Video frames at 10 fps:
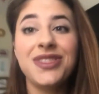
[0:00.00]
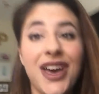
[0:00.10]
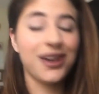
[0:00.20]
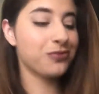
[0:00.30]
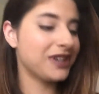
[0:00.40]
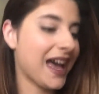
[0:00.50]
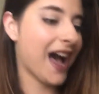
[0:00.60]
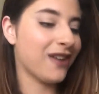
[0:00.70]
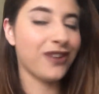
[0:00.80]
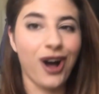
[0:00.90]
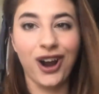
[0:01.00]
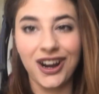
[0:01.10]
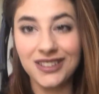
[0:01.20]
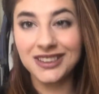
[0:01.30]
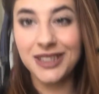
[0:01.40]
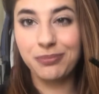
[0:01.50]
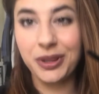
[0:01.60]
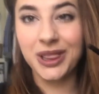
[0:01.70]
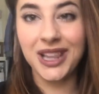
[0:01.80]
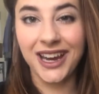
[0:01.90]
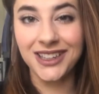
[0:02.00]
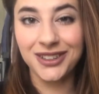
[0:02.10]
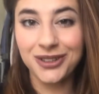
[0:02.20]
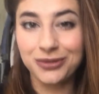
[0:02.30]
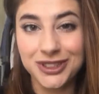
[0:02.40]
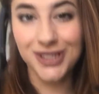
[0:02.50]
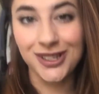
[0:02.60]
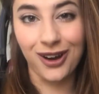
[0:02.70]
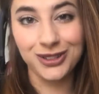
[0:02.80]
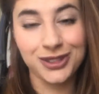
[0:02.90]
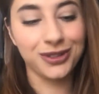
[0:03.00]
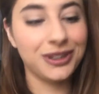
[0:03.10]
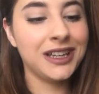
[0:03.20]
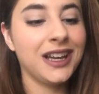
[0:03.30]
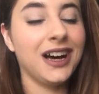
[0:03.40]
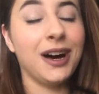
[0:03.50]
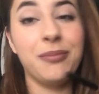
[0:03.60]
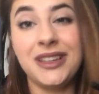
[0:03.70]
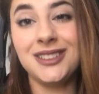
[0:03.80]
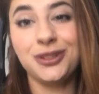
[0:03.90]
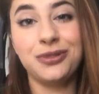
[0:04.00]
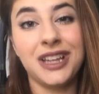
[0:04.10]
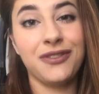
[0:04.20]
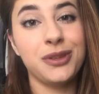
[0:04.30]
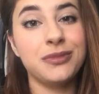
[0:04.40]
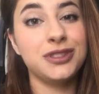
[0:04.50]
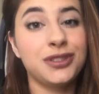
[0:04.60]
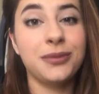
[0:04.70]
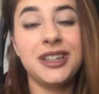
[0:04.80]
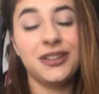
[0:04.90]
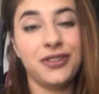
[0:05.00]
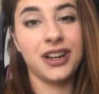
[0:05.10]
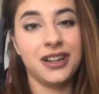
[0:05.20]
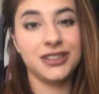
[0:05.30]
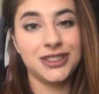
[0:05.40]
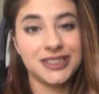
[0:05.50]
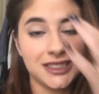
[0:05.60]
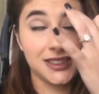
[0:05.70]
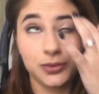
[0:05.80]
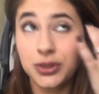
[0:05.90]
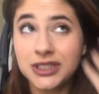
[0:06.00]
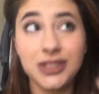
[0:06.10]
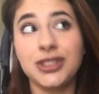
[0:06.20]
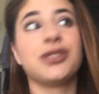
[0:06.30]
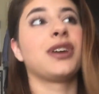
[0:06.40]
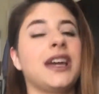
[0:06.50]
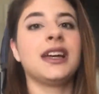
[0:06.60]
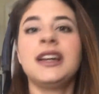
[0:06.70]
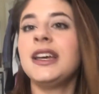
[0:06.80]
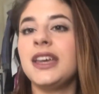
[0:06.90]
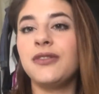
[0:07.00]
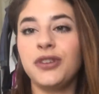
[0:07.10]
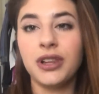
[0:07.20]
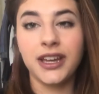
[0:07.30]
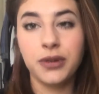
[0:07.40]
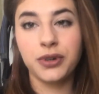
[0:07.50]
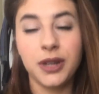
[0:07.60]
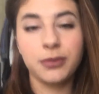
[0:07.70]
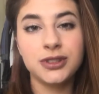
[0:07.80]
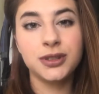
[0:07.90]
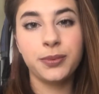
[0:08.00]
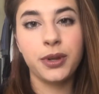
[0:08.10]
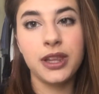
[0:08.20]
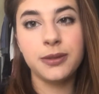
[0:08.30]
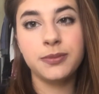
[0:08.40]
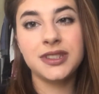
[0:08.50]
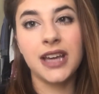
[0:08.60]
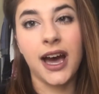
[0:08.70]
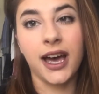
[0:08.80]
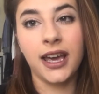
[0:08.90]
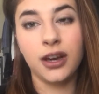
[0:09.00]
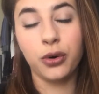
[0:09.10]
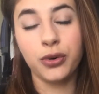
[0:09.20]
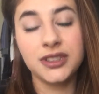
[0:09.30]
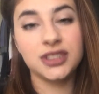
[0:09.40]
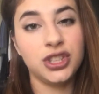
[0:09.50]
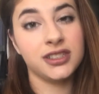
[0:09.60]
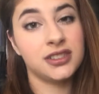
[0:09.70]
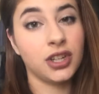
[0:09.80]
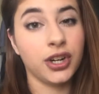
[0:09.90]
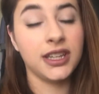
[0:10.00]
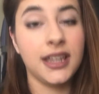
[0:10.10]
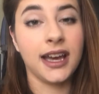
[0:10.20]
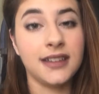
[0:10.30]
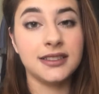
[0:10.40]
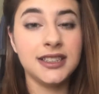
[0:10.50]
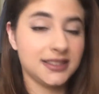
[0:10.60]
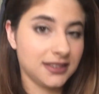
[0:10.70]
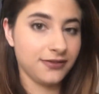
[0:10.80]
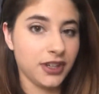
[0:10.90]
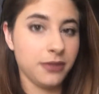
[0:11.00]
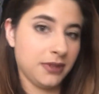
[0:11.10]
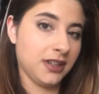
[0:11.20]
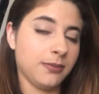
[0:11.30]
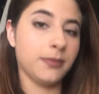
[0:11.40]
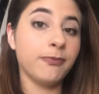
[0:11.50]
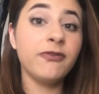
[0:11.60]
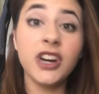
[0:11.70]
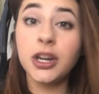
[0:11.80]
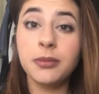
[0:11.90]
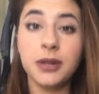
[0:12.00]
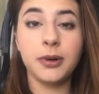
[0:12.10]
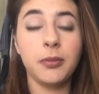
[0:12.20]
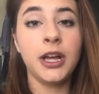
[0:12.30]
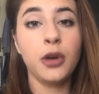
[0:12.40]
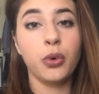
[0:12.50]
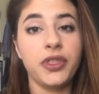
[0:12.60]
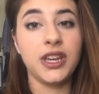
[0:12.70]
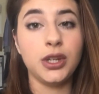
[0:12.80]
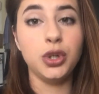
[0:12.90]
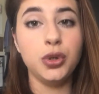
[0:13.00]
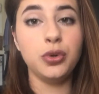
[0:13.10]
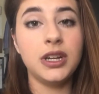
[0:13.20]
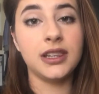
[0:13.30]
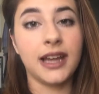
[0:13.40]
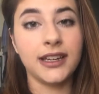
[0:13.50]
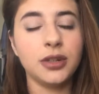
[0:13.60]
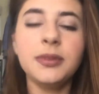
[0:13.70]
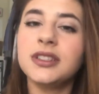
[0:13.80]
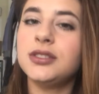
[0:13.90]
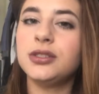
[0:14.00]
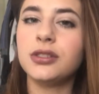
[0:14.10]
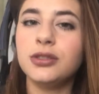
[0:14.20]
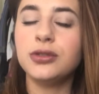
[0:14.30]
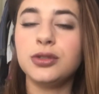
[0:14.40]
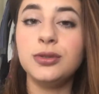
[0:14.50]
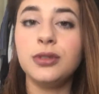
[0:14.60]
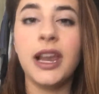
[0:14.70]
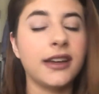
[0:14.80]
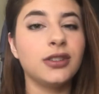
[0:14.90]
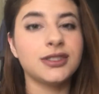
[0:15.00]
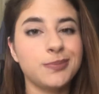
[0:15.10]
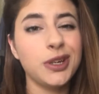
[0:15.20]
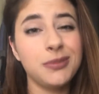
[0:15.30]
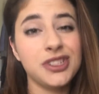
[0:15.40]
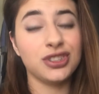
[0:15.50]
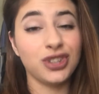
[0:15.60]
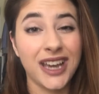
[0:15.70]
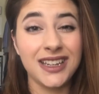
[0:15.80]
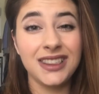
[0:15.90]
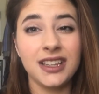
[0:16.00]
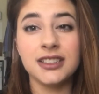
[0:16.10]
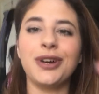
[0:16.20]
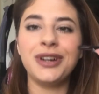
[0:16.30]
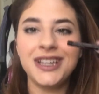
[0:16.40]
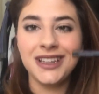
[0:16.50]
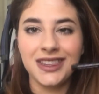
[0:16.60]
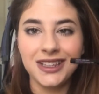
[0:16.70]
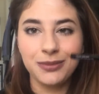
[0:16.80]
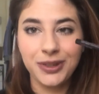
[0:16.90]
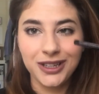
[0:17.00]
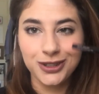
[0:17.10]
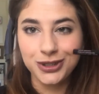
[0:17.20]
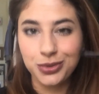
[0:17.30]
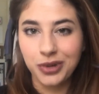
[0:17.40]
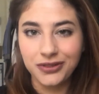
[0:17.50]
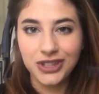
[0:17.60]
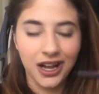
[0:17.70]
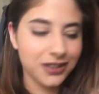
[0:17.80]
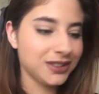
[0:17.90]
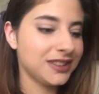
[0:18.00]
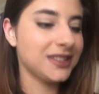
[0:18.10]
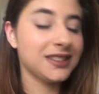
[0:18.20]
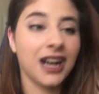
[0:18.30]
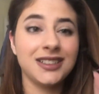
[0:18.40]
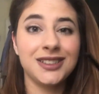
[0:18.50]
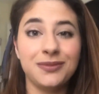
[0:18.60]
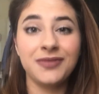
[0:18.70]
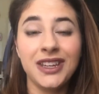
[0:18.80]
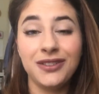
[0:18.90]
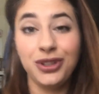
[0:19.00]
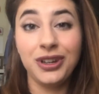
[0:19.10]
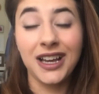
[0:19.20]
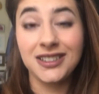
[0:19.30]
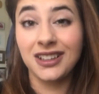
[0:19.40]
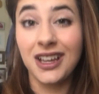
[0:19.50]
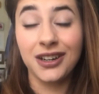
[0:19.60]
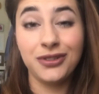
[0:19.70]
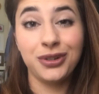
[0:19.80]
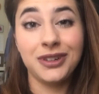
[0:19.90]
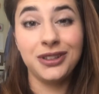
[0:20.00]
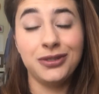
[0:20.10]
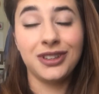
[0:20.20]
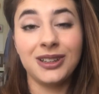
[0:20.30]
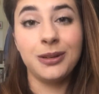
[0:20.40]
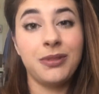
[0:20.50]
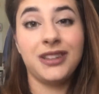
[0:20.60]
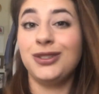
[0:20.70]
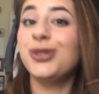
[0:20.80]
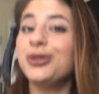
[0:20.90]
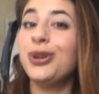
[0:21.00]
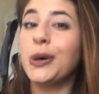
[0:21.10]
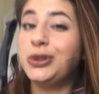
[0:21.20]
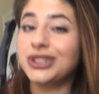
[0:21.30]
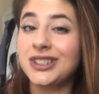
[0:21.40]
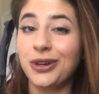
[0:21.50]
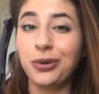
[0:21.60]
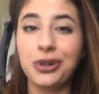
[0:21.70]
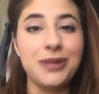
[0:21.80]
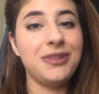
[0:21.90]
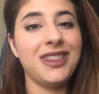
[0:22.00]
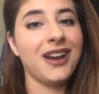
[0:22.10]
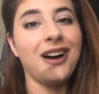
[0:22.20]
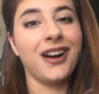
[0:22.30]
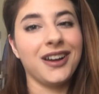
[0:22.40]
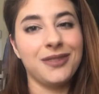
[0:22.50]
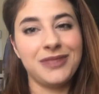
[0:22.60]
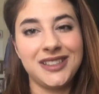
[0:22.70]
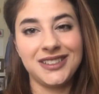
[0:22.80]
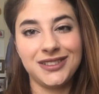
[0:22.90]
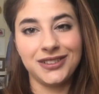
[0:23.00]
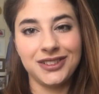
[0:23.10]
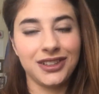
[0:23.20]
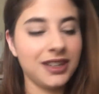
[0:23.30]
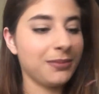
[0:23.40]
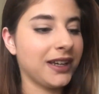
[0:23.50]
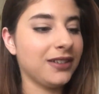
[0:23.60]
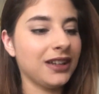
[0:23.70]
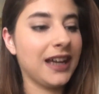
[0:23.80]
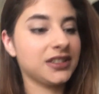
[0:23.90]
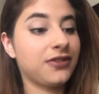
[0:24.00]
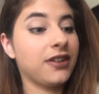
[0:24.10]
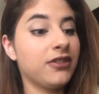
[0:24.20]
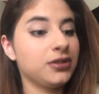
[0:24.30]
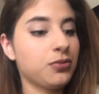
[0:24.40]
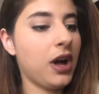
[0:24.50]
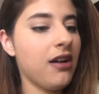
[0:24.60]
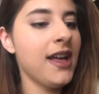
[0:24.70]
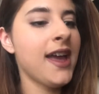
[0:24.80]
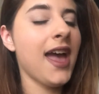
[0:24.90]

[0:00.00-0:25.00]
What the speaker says: Then we have our lip liner, which is also amazing. We have them in so many different colors. It's really just great. If you like wearing multiple lips, I always suggest starting at least the very minimum with a nude liner, because you could use nude liners pretty much under anything. So the lip liner is $12. This is awesome. You guys, a lot of you already use our lip liners. You know just how creamy they are and amazing. So this is our lip liner. It lasts forever as well.